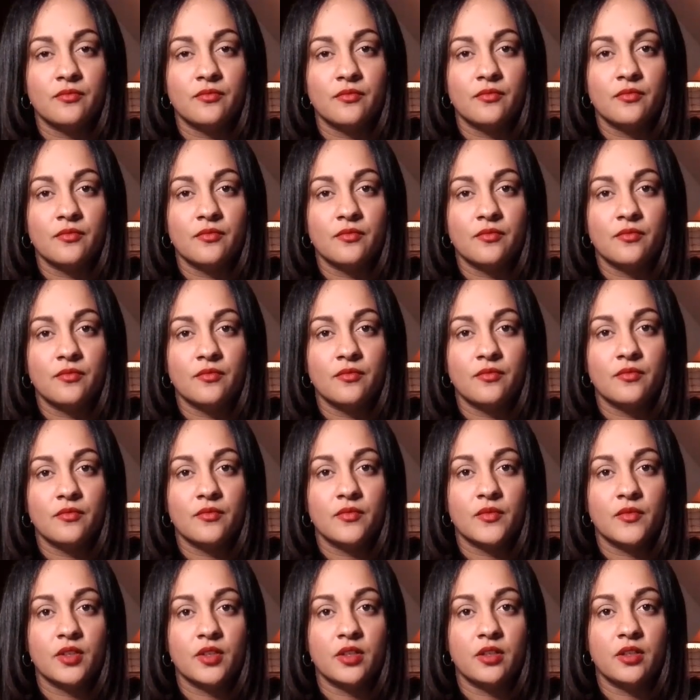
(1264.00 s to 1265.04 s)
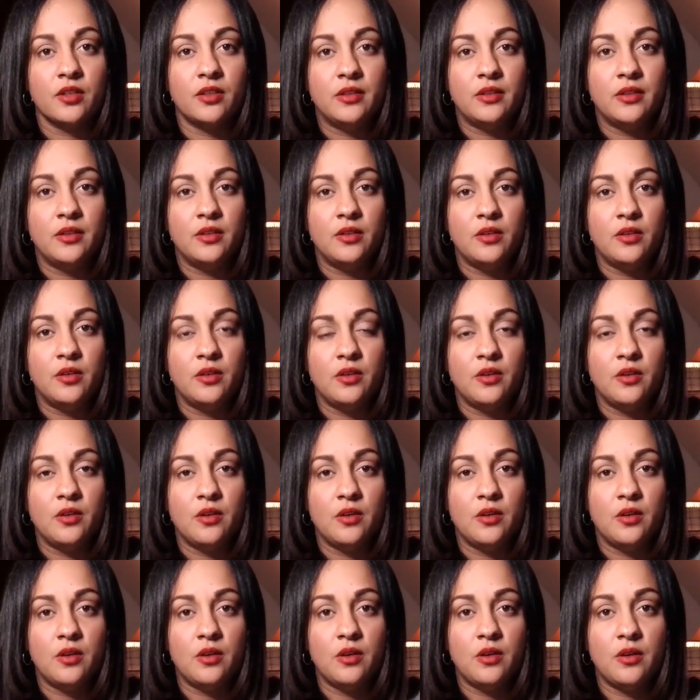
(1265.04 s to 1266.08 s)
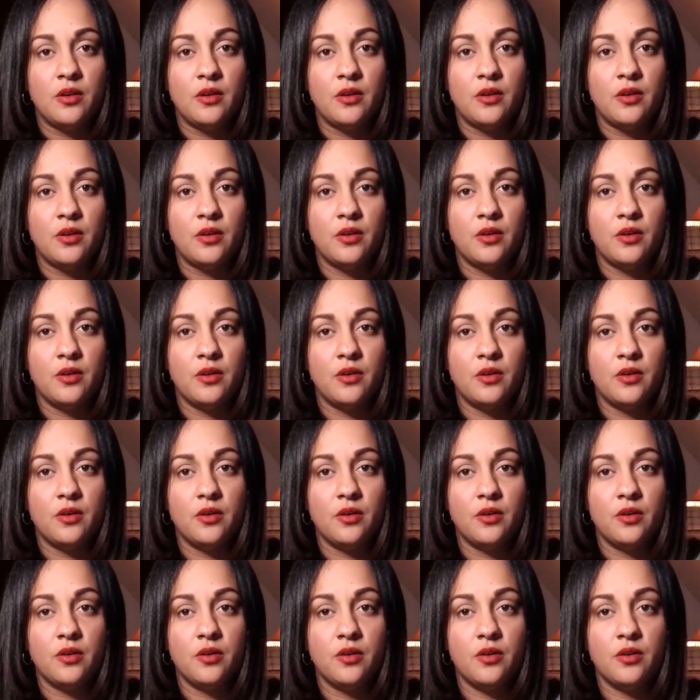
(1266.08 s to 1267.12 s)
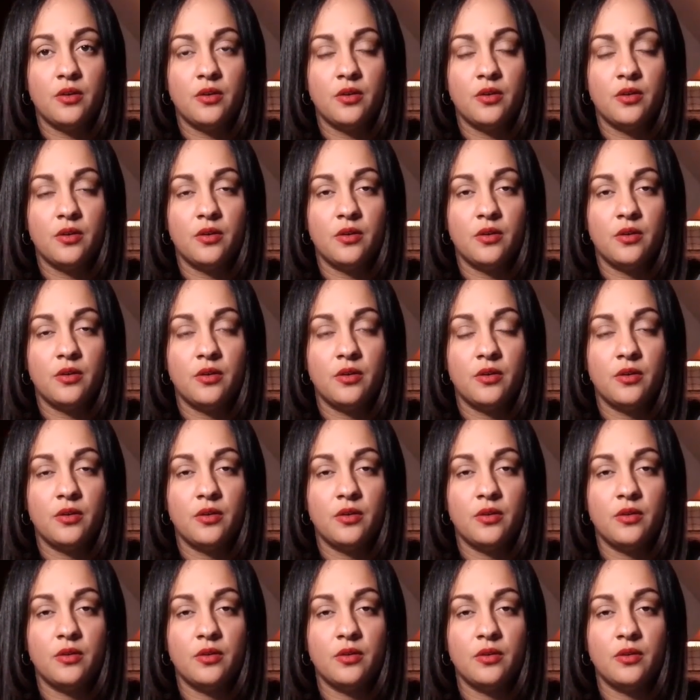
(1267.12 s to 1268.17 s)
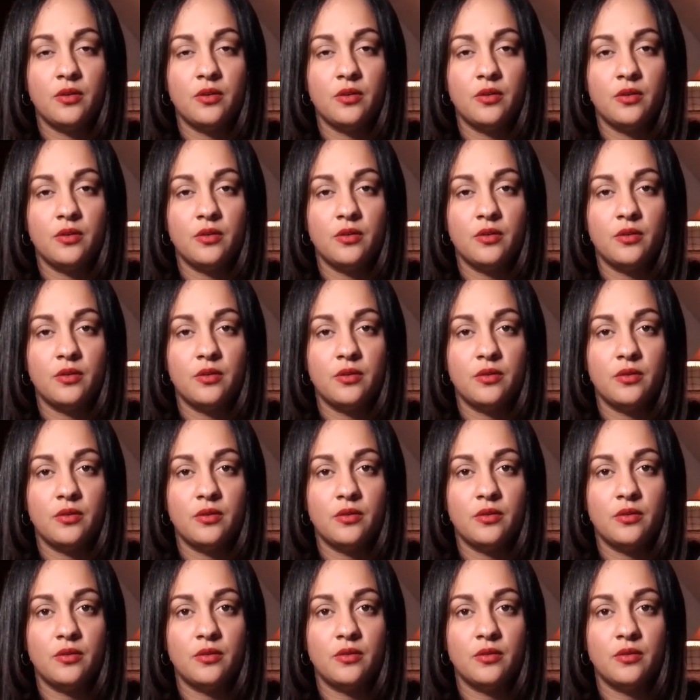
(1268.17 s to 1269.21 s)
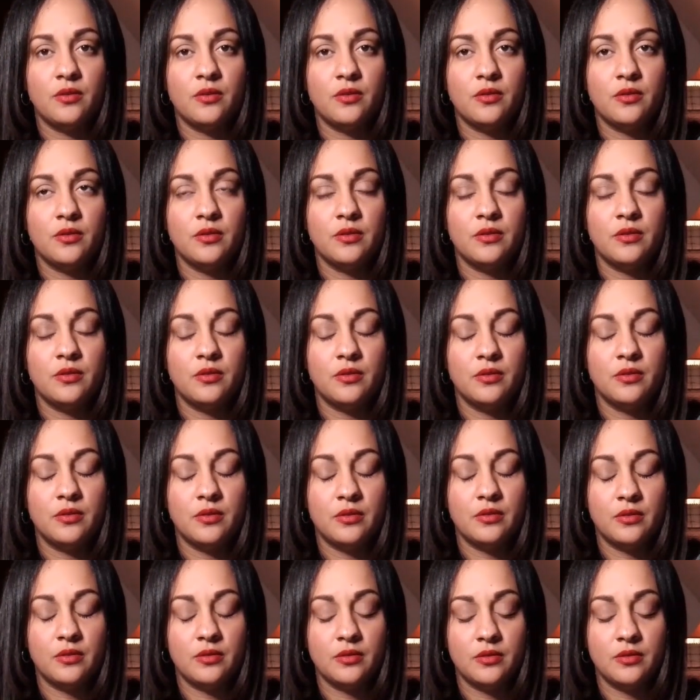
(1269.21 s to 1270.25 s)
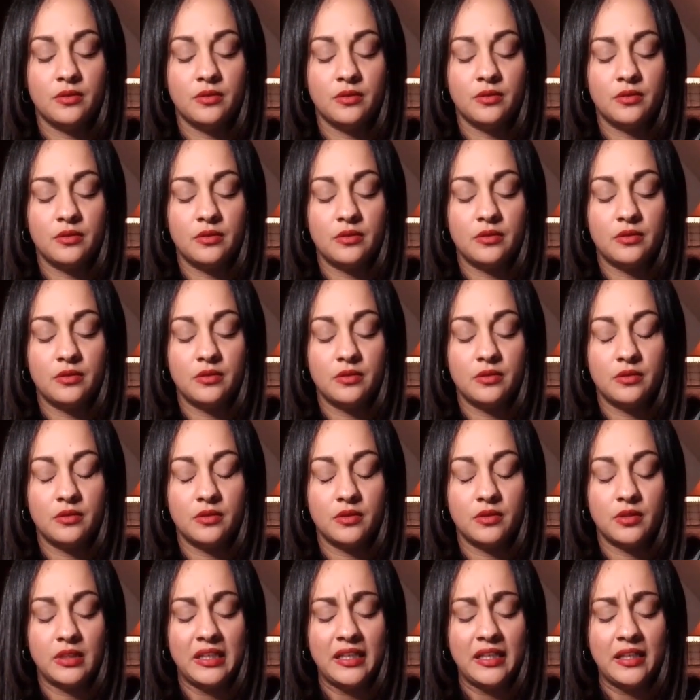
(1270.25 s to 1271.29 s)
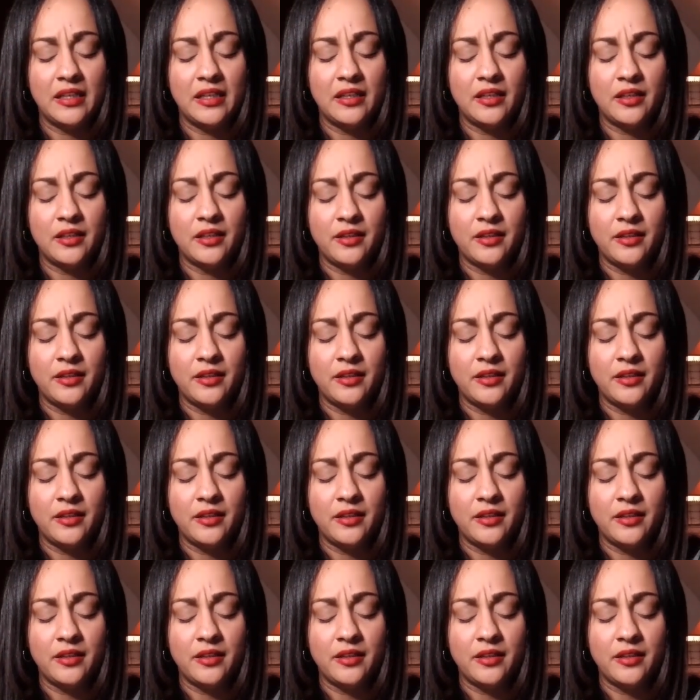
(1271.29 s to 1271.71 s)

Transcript: Nobody speaks.